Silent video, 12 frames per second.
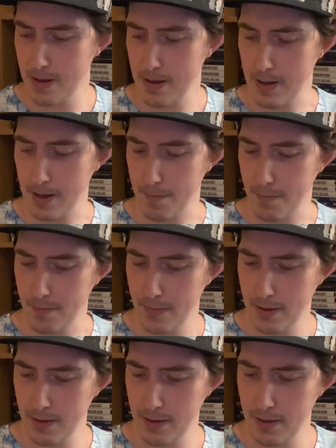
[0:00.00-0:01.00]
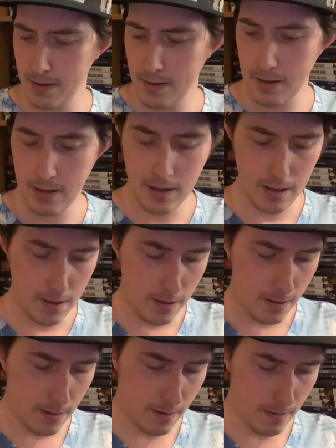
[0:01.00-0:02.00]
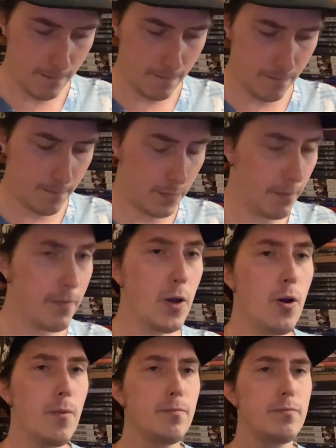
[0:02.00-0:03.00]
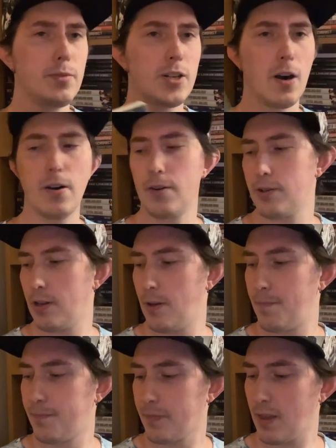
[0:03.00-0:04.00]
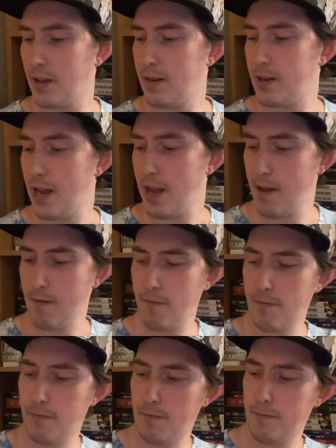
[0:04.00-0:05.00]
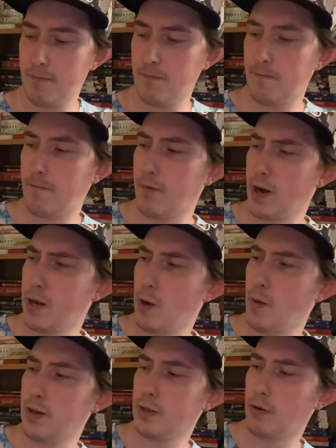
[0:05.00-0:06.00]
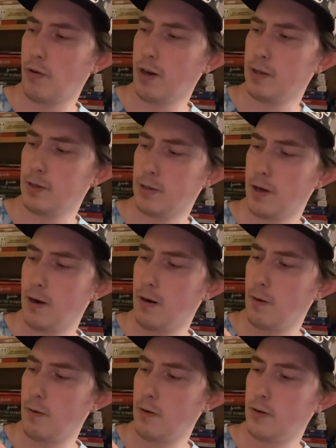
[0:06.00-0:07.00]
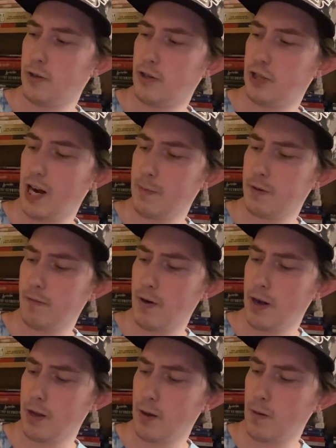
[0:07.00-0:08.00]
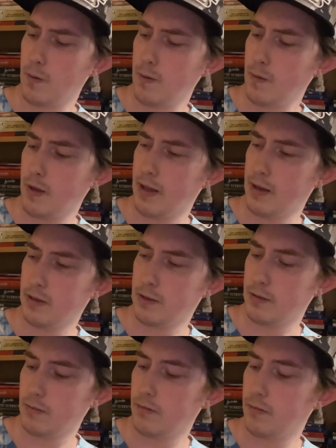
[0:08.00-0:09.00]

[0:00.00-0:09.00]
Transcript: Um, the, the film stars uh, Dave Franco as Greg Sestero, James Franco as